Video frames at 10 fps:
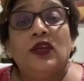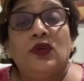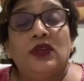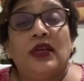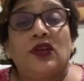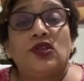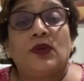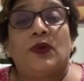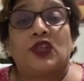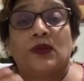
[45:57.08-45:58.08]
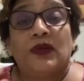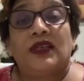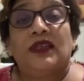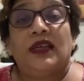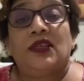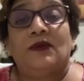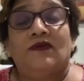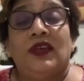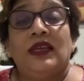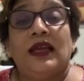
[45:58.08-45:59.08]
there is a possibility that
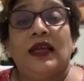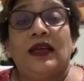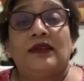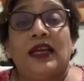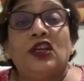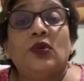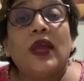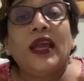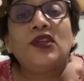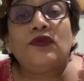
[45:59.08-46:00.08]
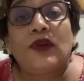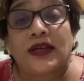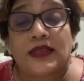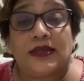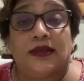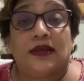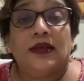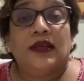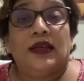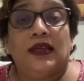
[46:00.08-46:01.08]
we tend to age faster.
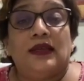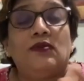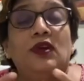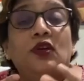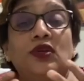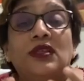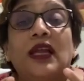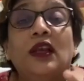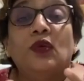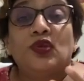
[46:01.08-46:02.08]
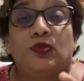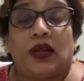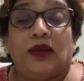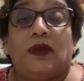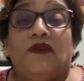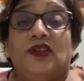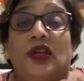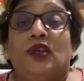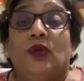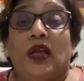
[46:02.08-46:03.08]
Skin looks bright, but we
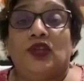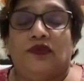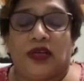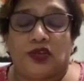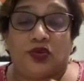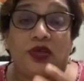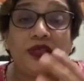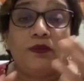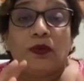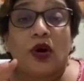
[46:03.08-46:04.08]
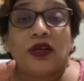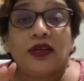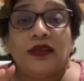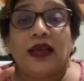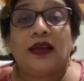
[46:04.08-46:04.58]
tend to age faster. So it's important that